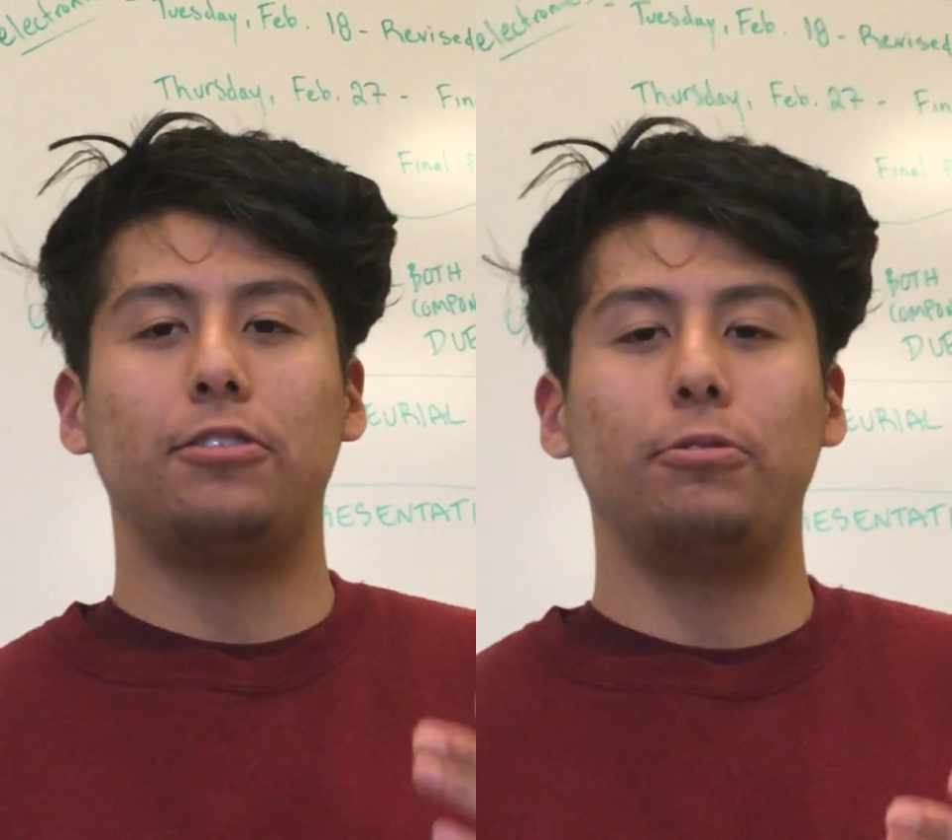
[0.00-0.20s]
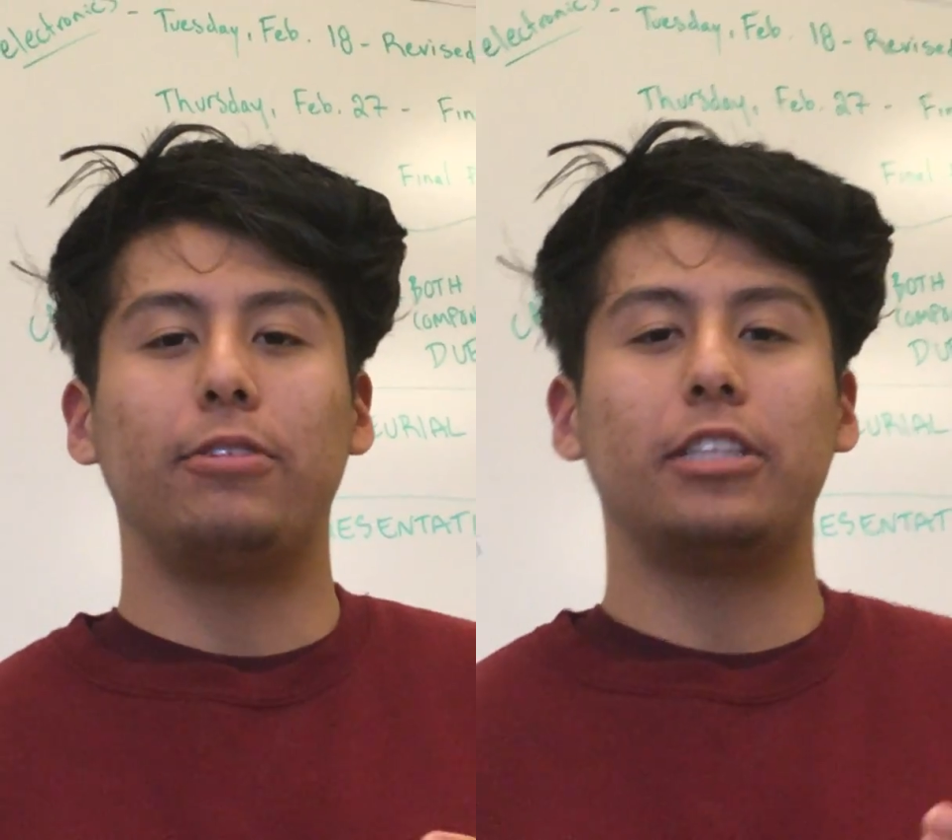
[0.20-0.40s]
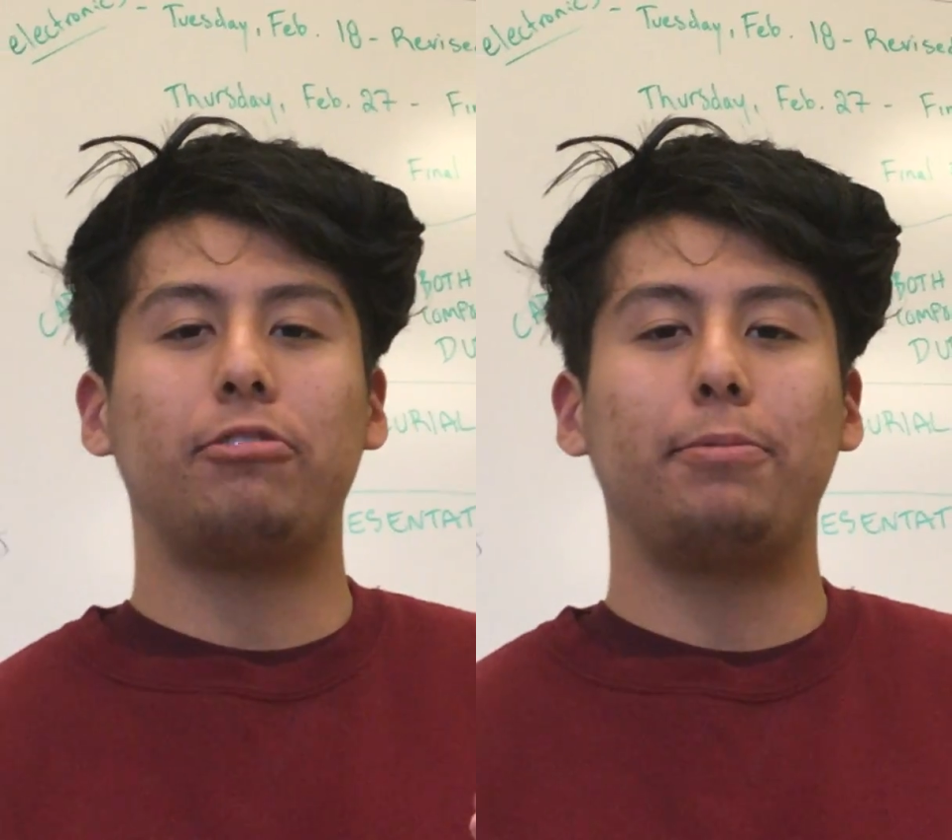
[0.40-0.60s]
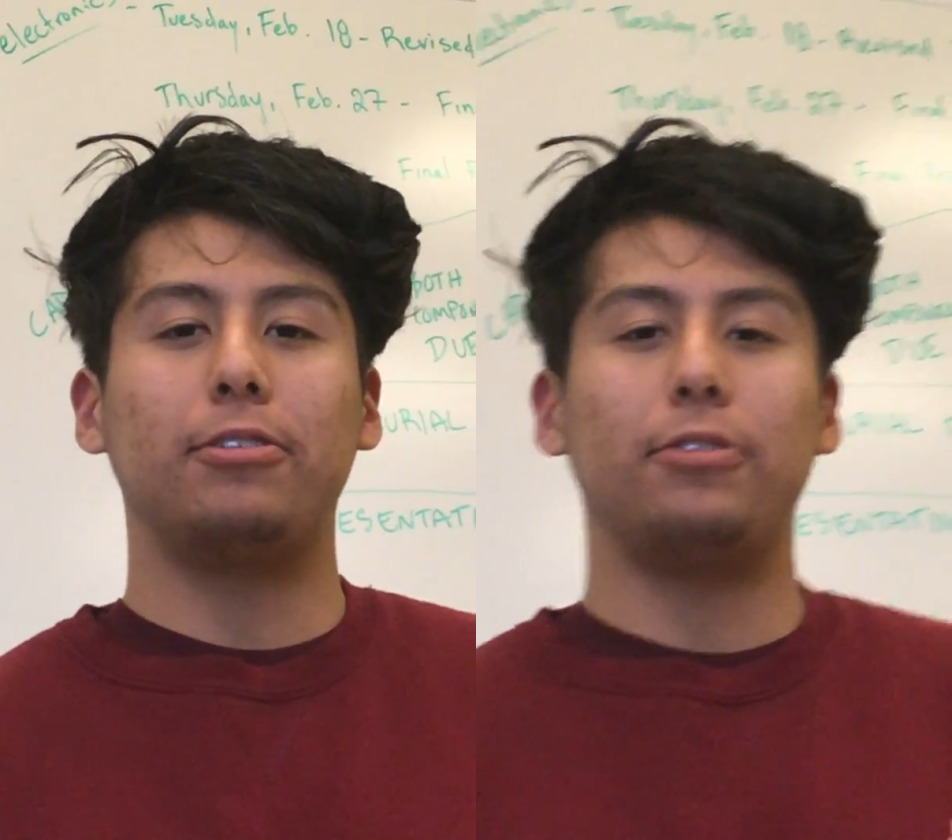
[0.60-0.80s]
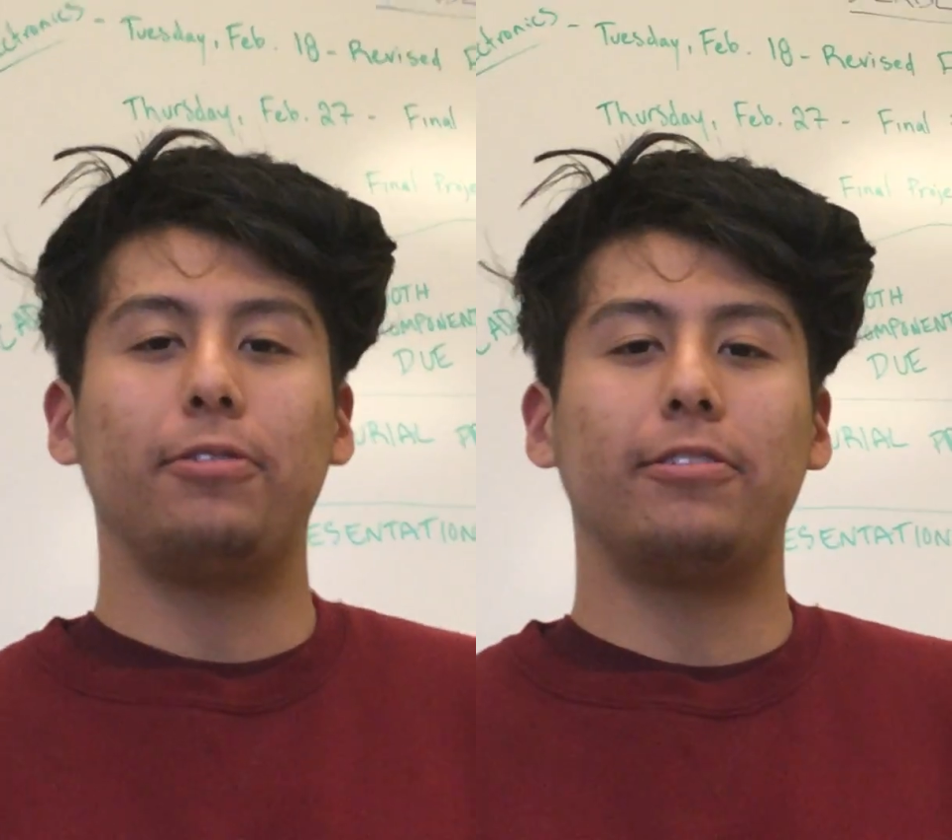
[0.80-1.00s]
to
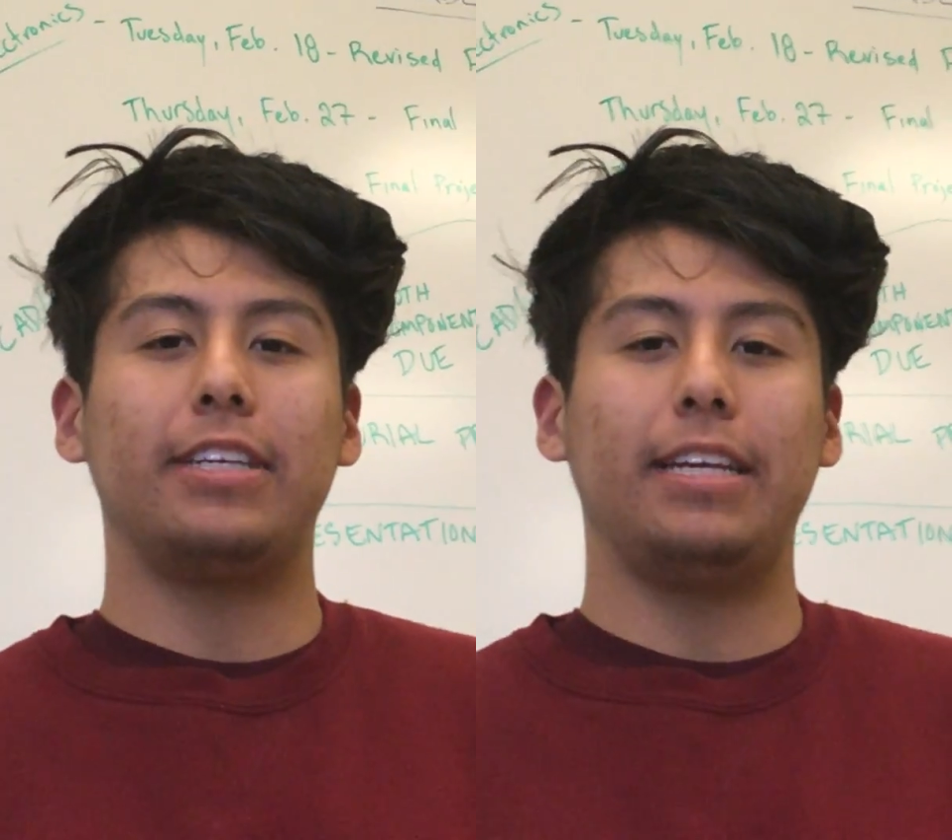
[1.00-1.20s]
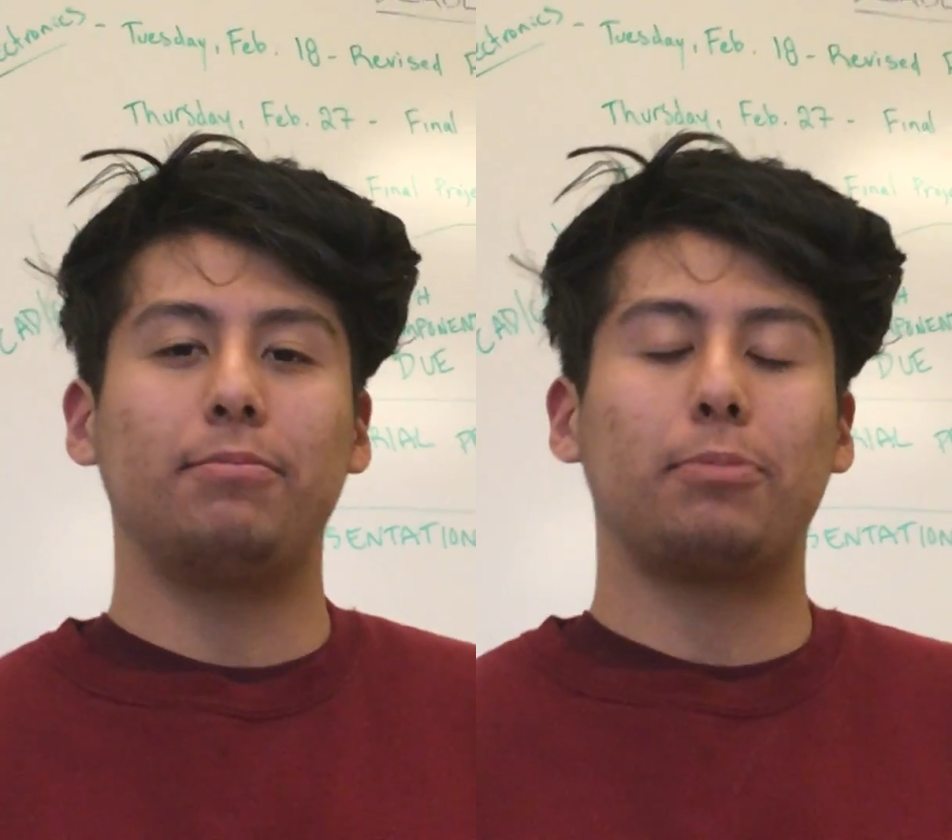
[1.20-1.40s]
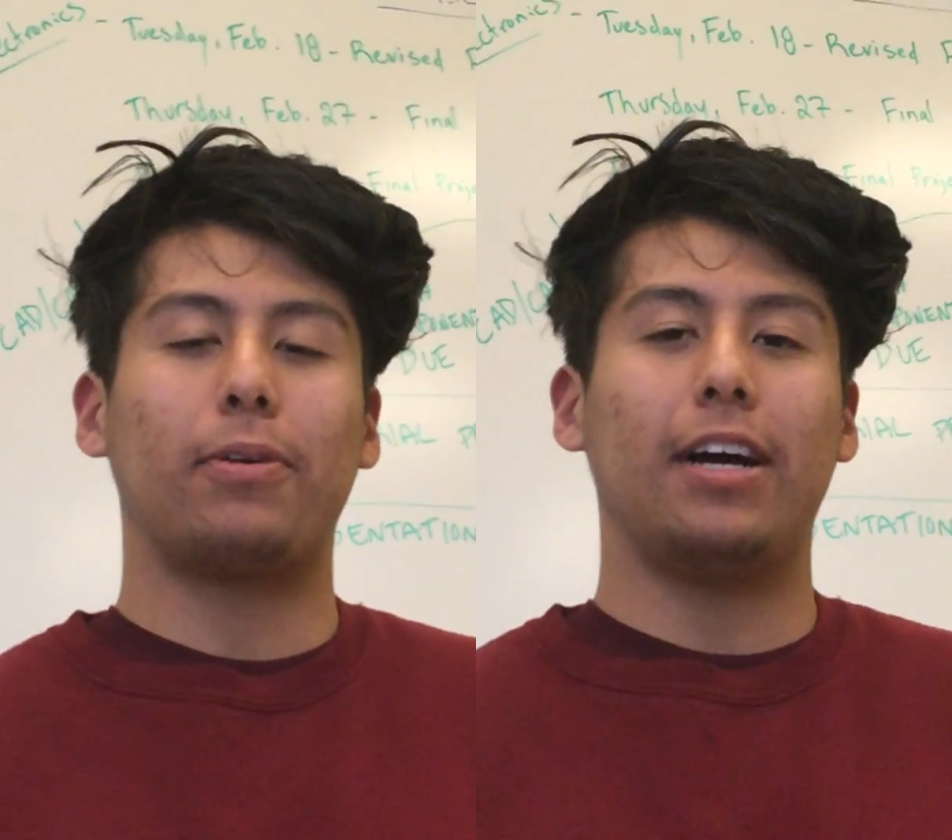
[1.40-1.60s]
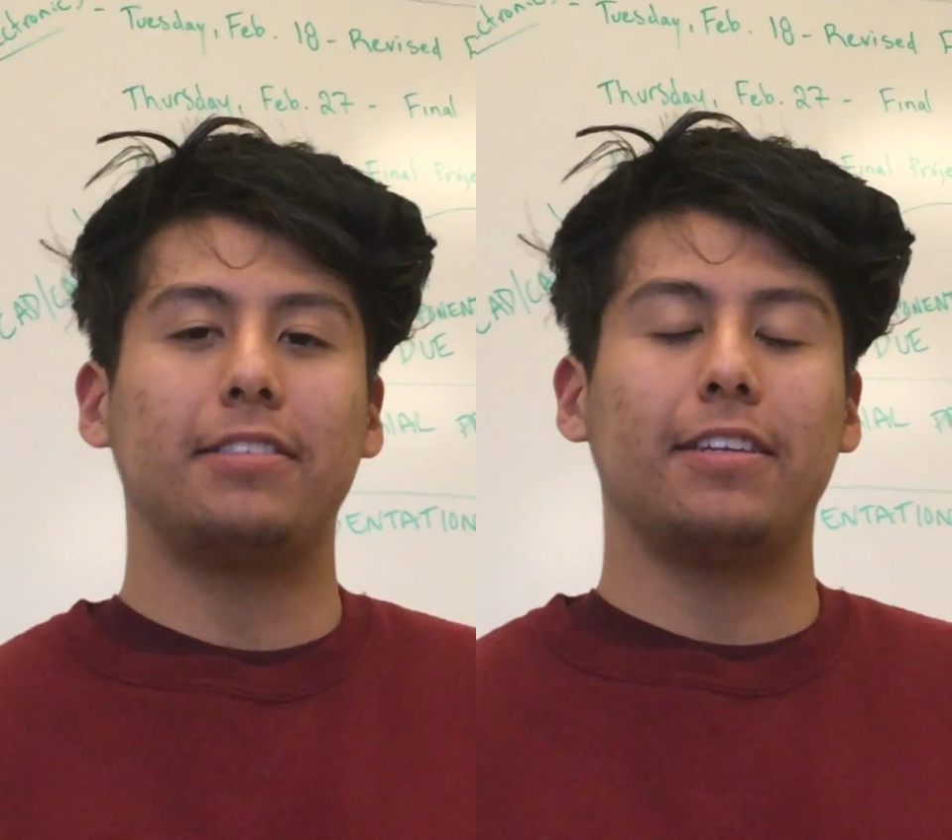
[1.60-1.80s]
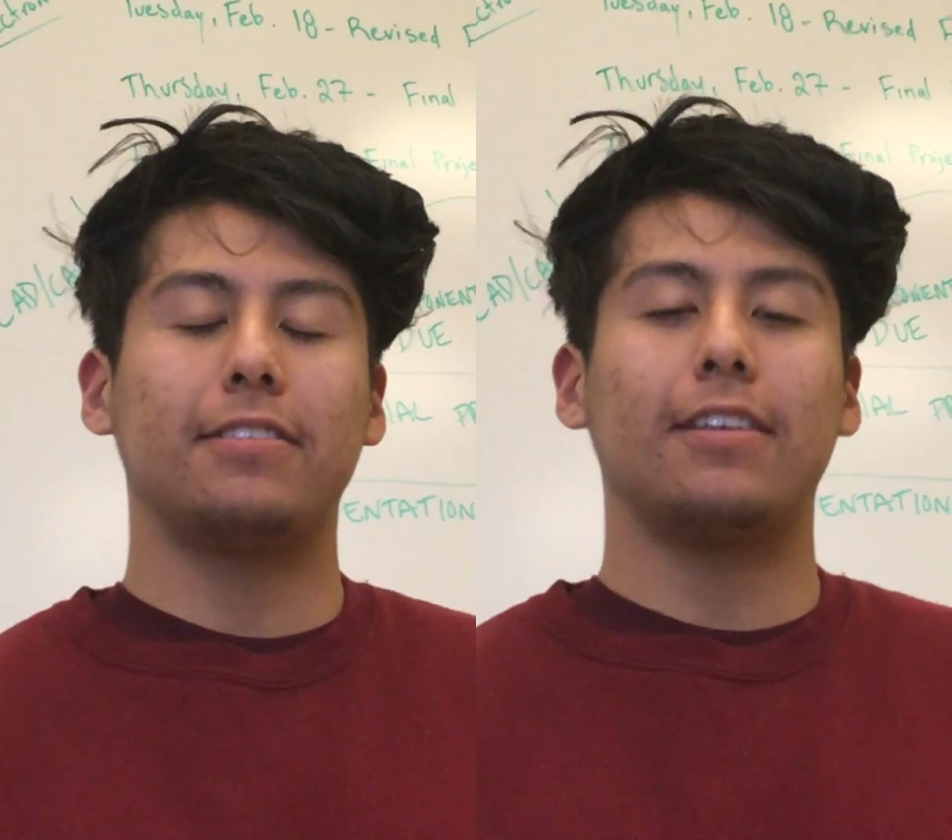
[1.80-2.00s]
contribute to your team's
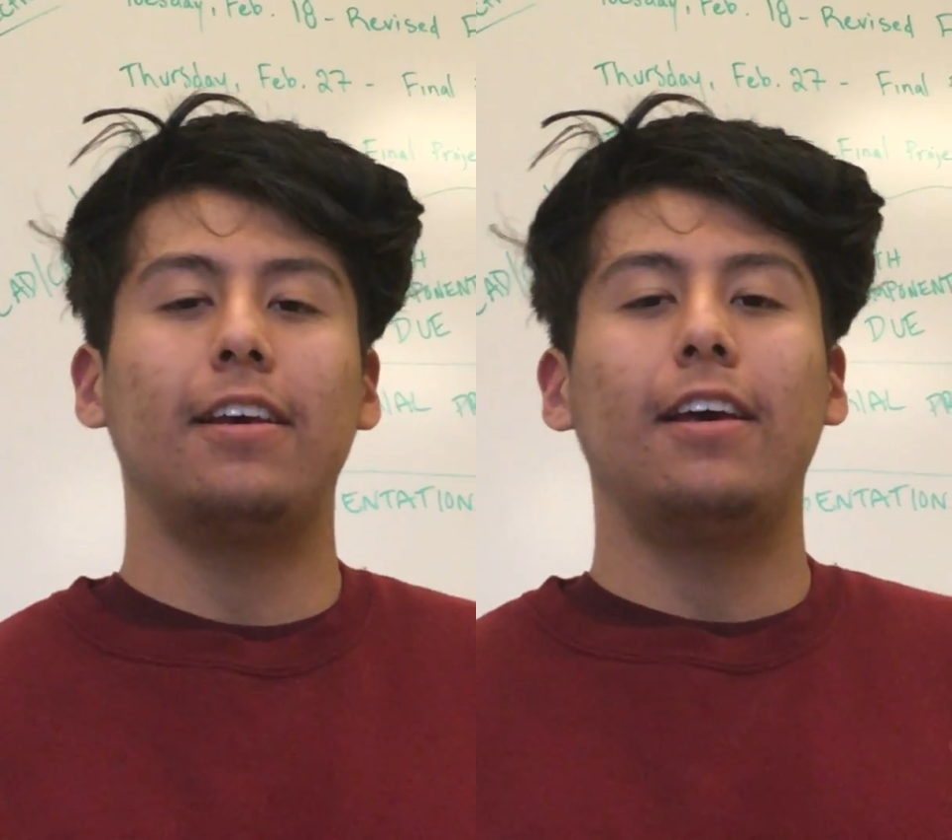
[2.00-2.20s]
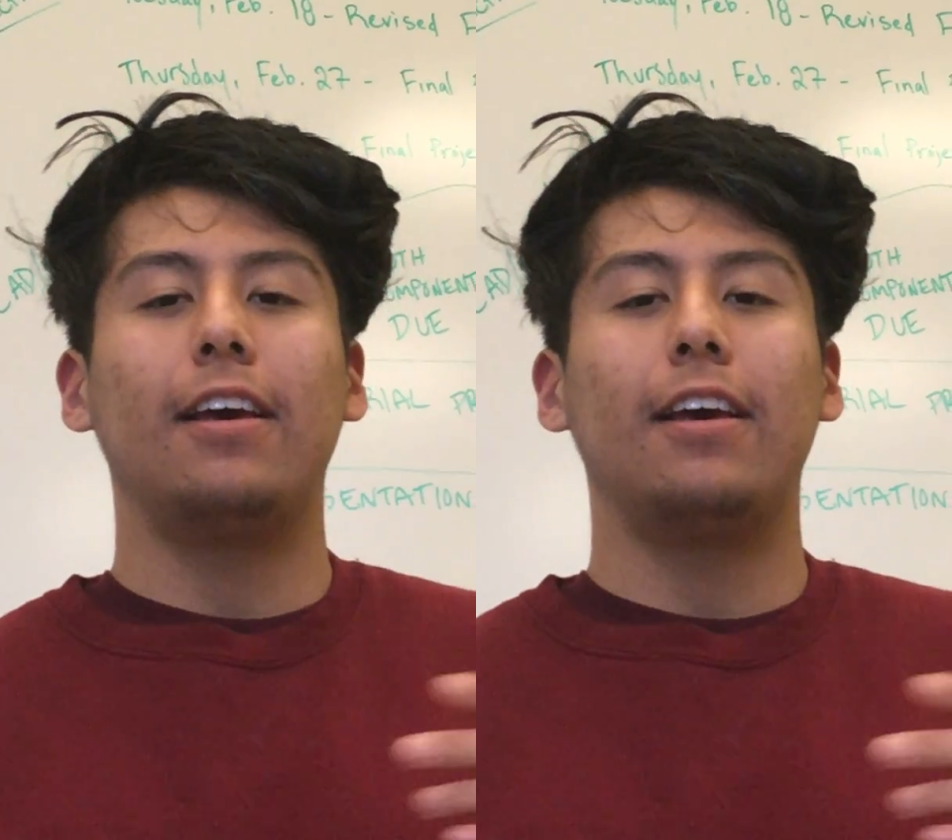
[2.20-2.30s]
process.